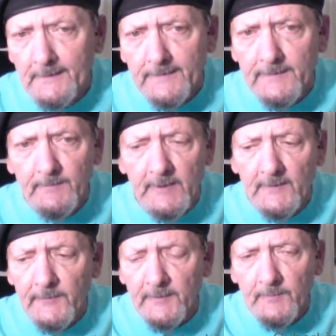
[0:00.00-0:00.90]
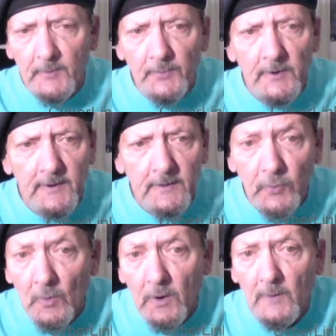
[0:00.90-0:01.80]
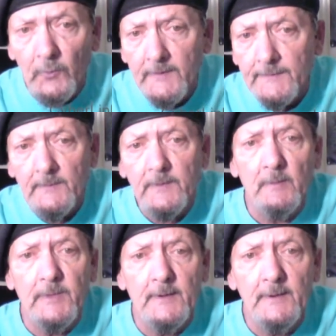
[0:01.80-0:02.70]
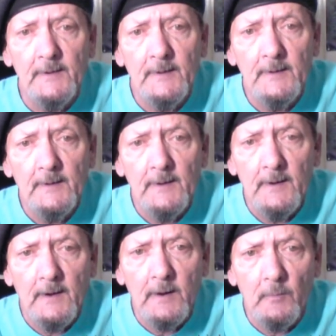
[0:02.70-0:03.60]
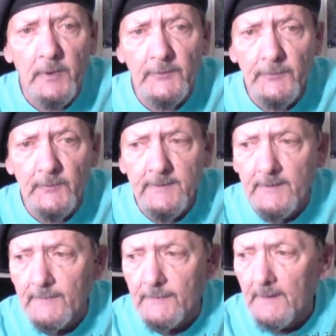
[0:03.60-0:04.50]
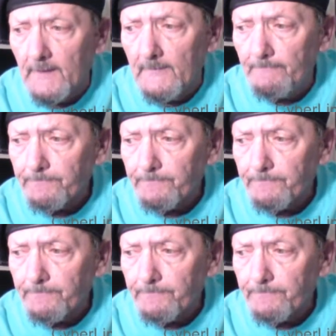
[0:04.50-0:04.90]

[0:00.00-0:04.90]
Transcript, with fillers: Keep me lifted up in prayer. No offerings have come in. Our ministry is, uh,